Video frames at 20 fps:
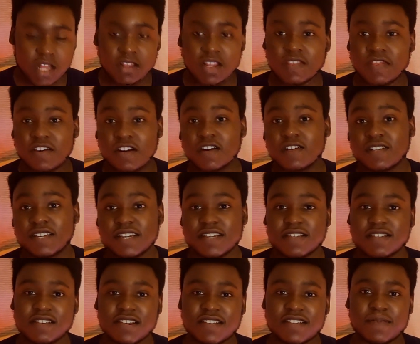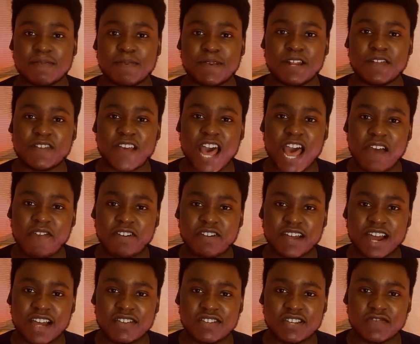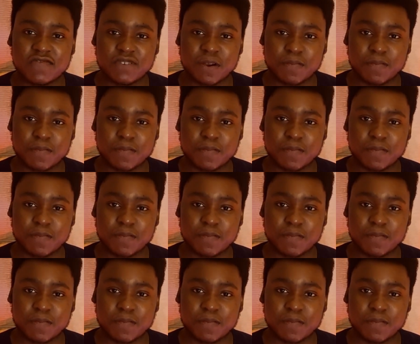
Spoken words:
The third teaser is a bit of advertising